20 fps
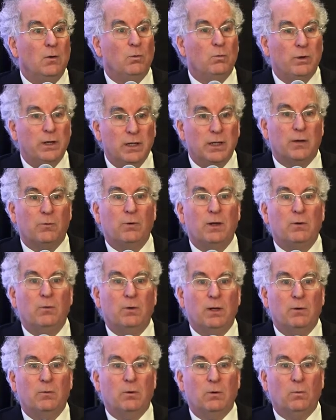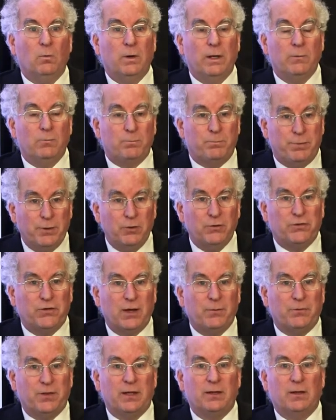Really, we built
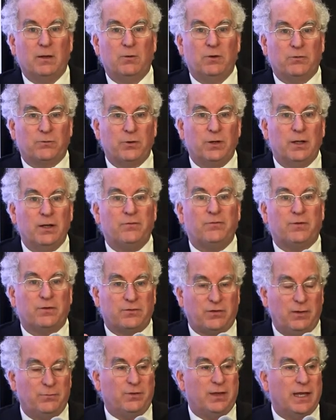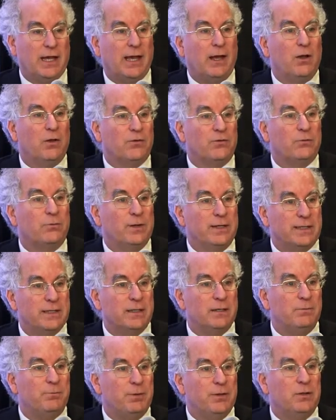something that was really for something else. We
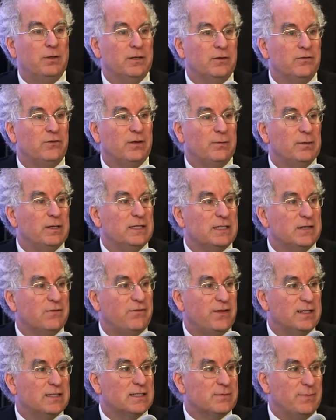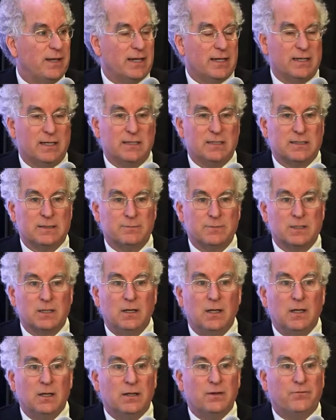didn't build in some of the defense mechanisms.
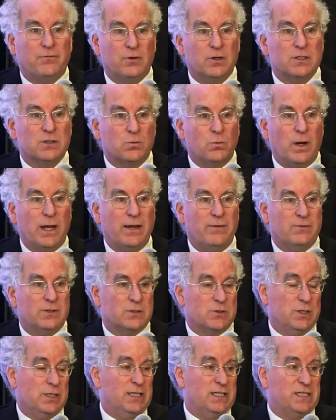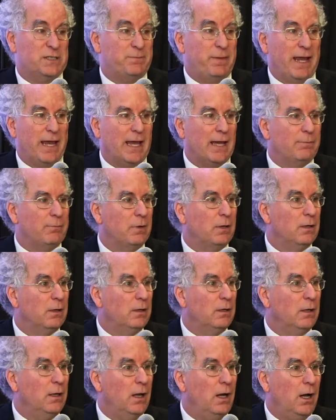The first wave was really spam.
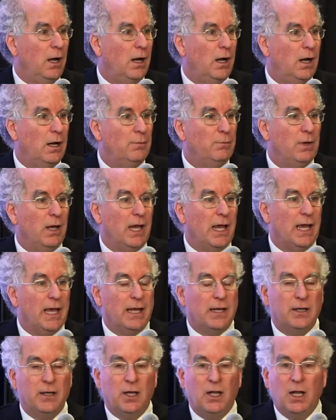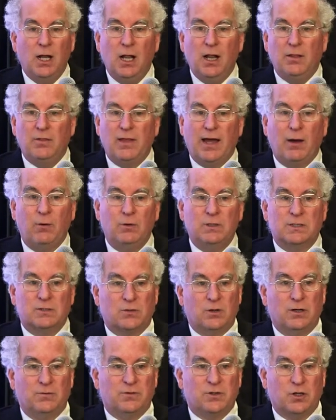And that was
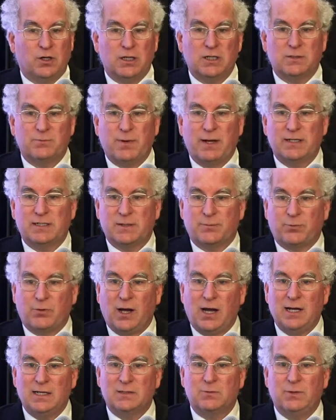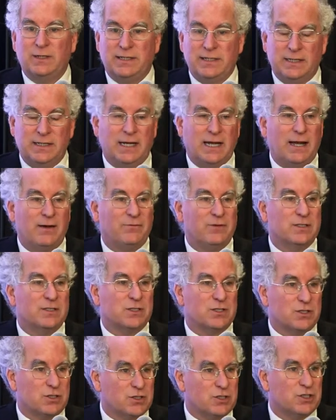sort of took us by surprise, and we didn't have
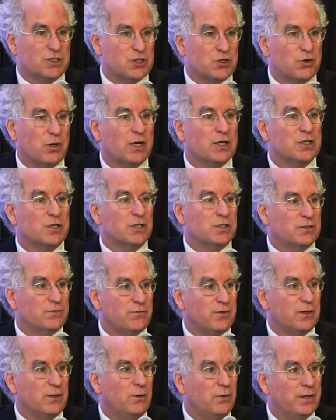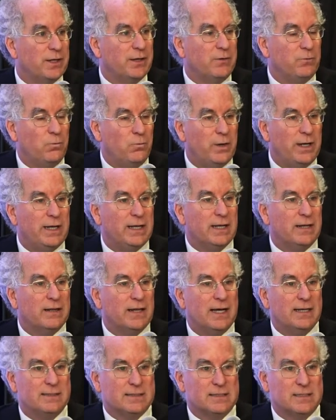the structures for going and weeding
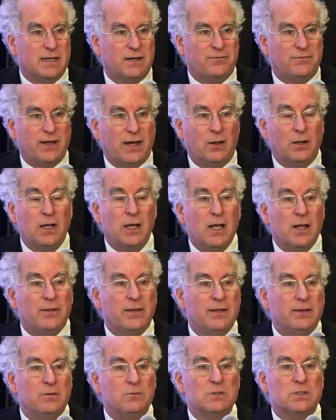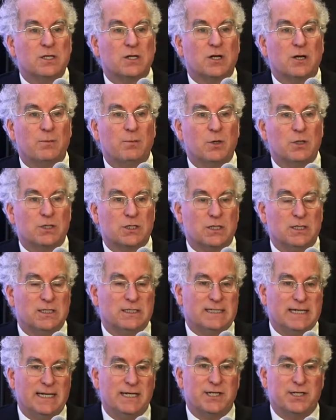that stuff out. Then there was the
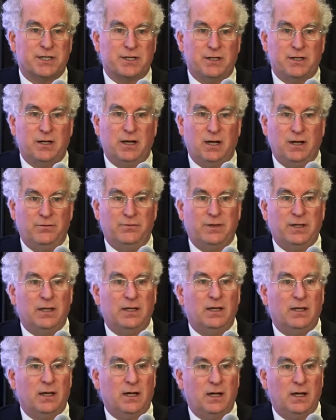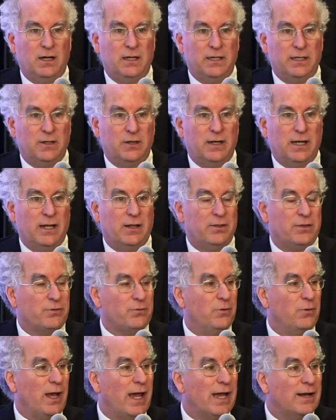commercialization of the internet
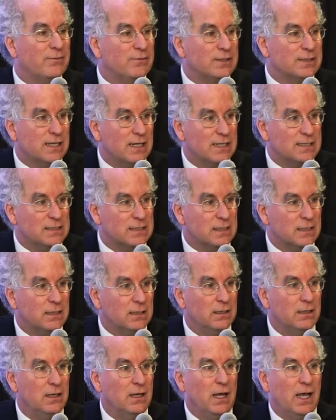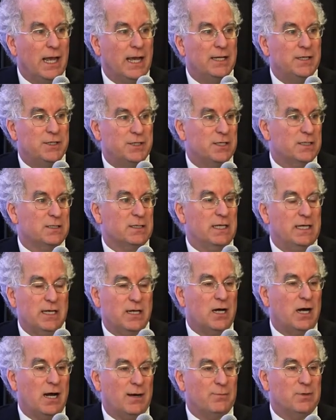through advertising and just
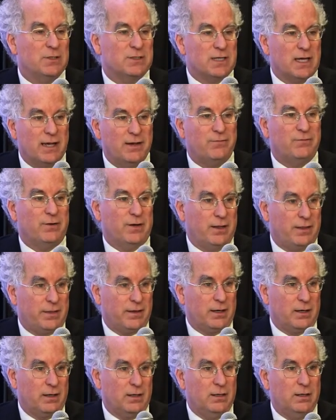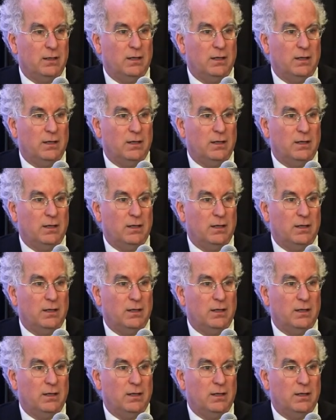e-commerce everything.